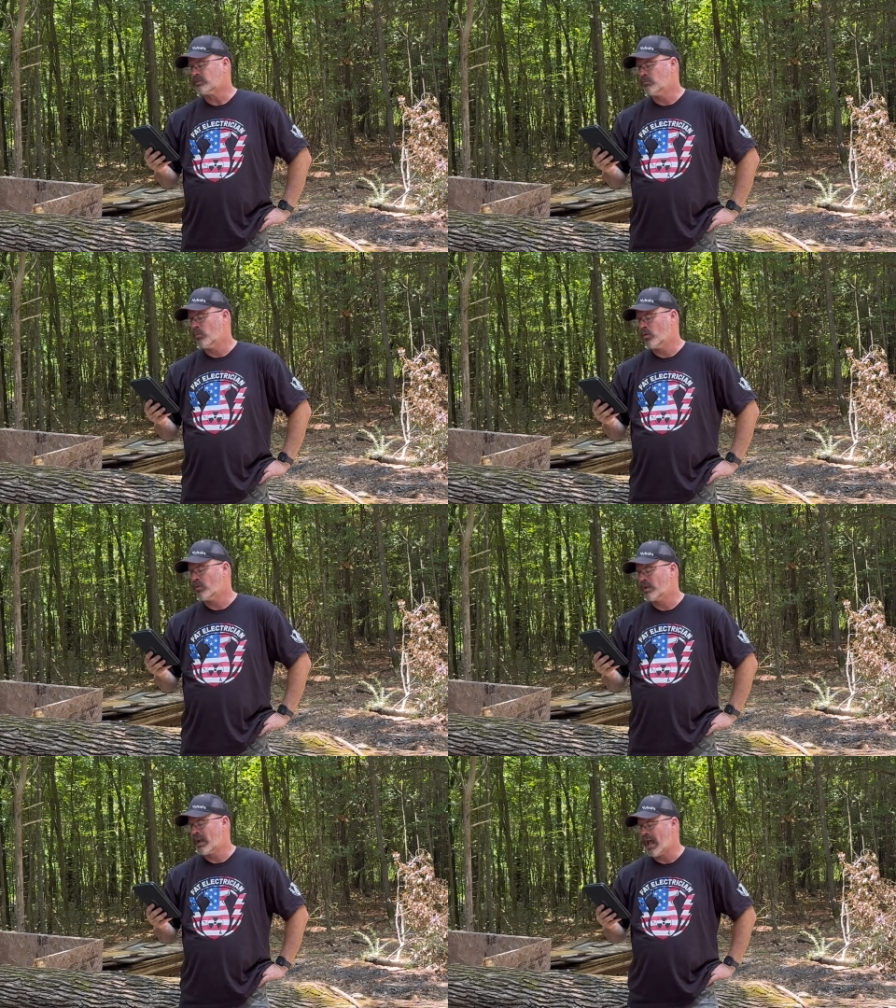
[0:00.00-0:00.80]

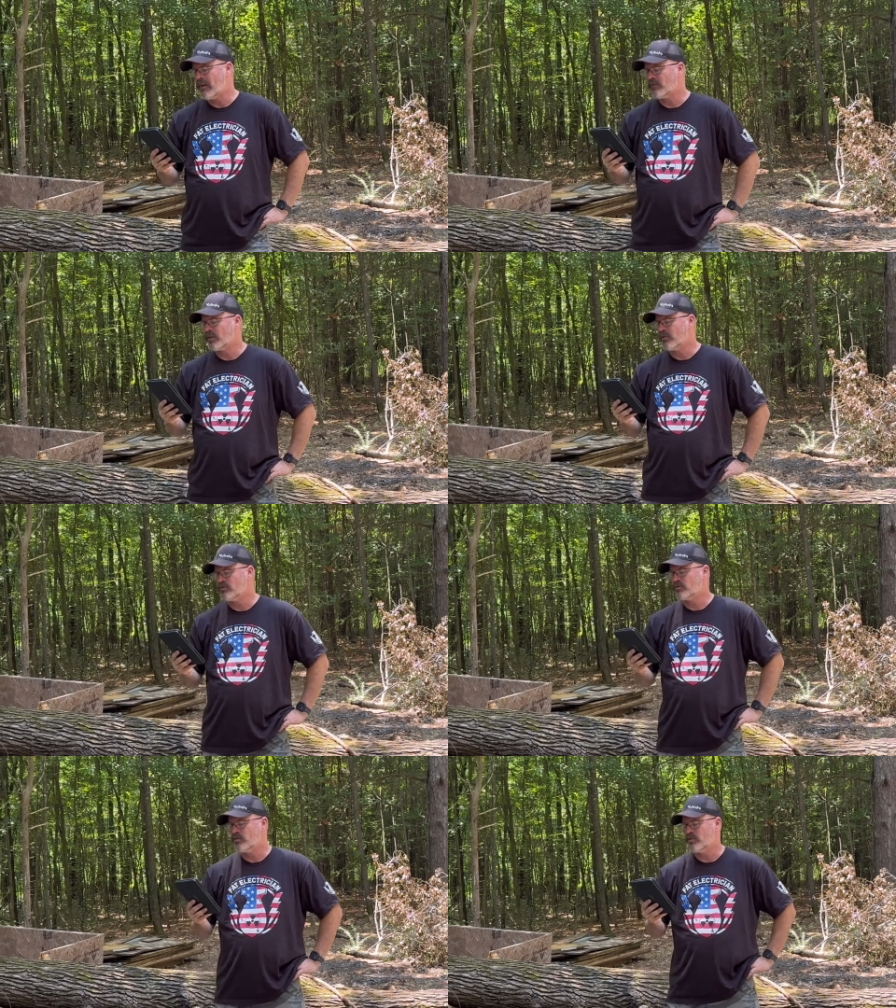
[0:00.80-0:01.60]
More than half of
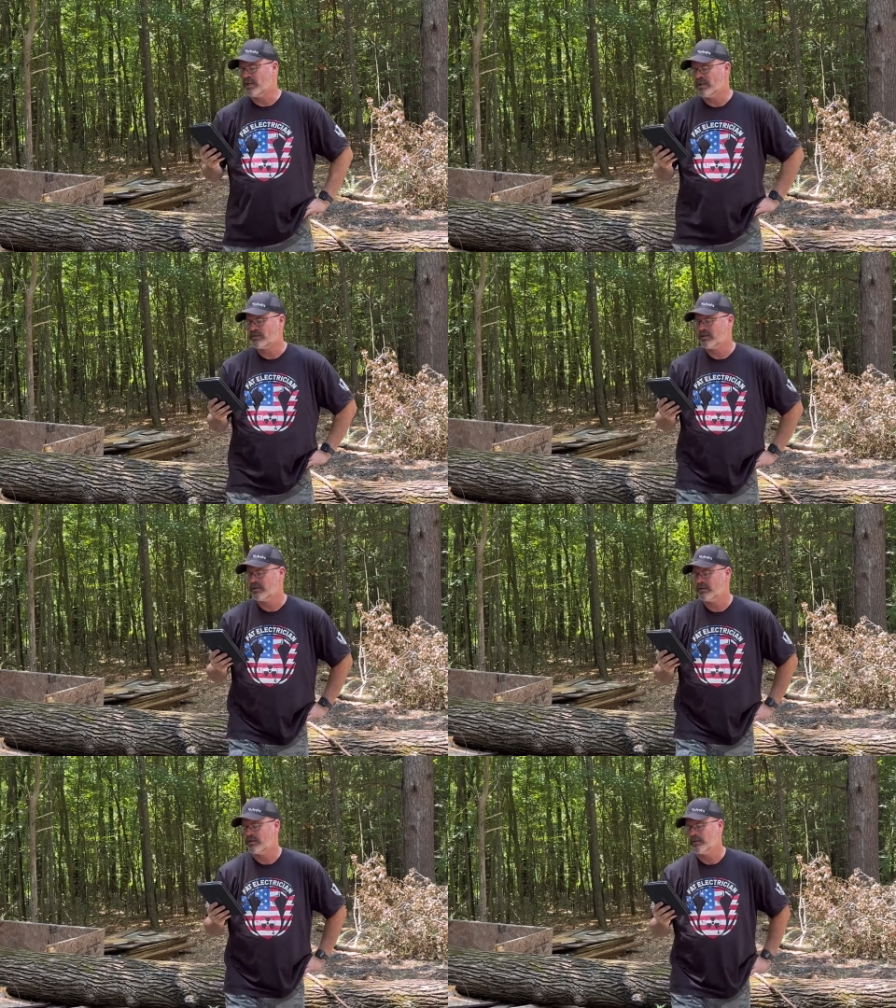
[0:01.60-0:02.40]
those who get
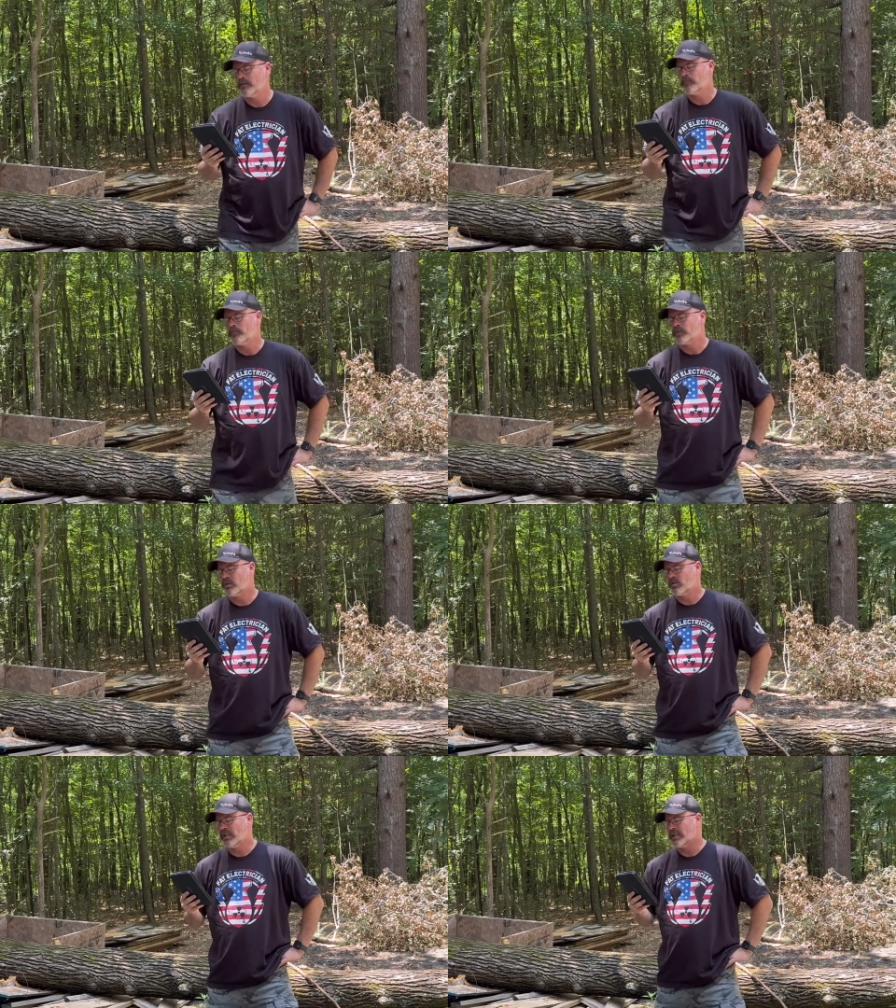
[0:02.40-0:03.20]

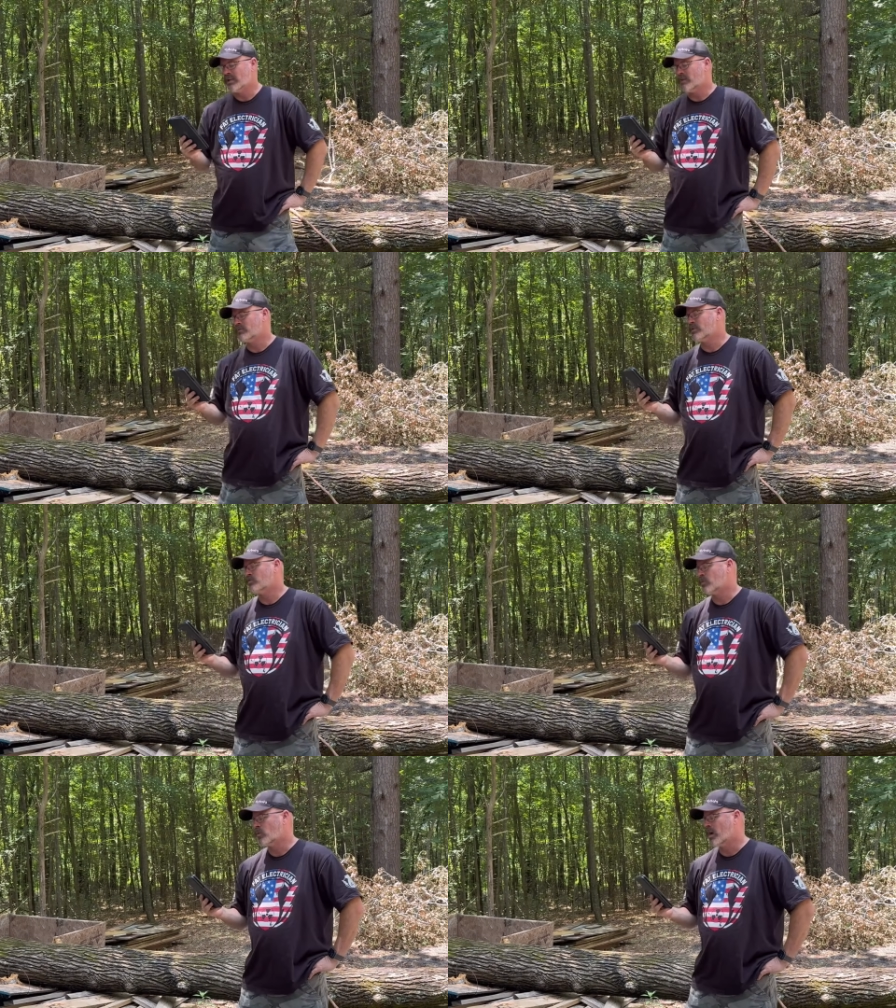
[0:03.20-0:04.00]

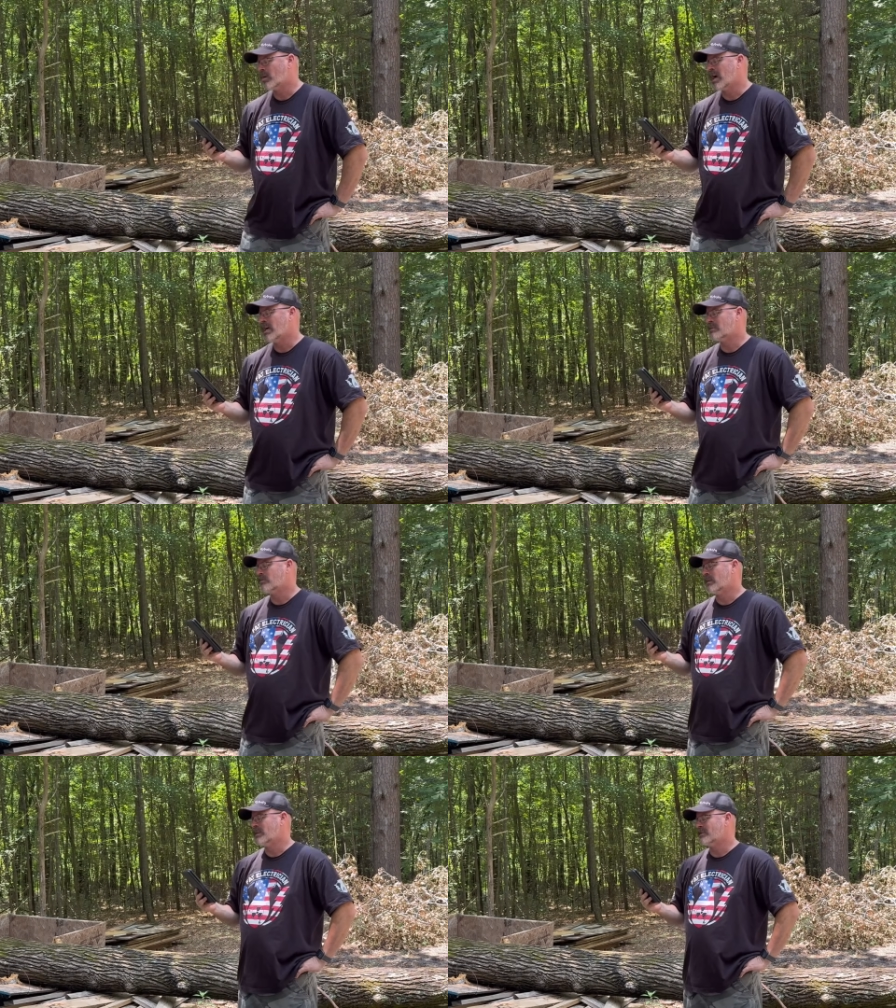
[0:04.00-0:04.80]
ehrlichiosis require
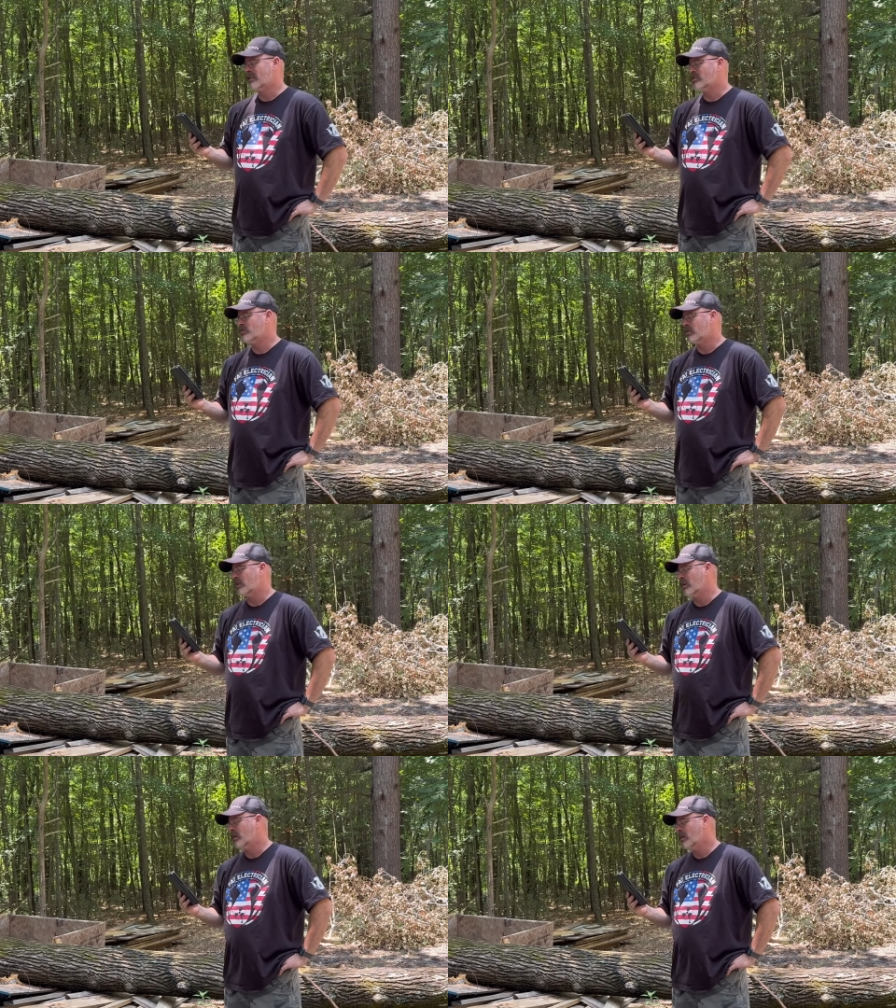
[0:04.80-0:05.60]

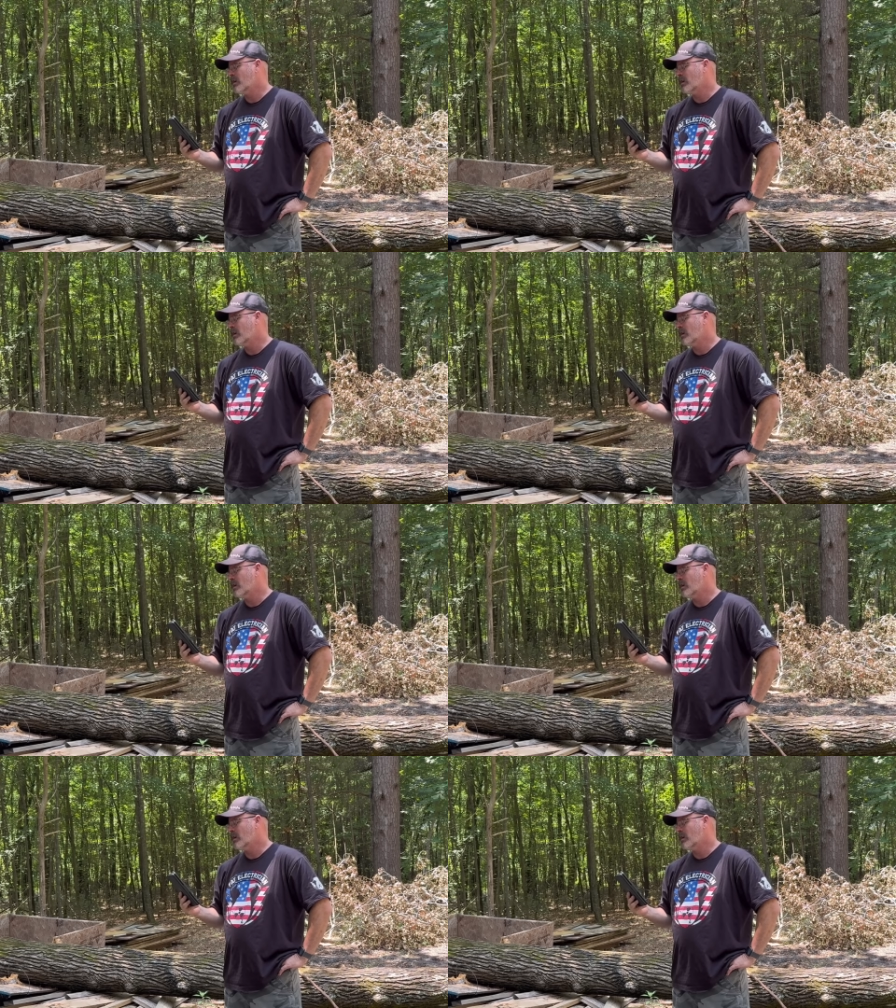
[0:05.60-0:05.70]
hospitalization,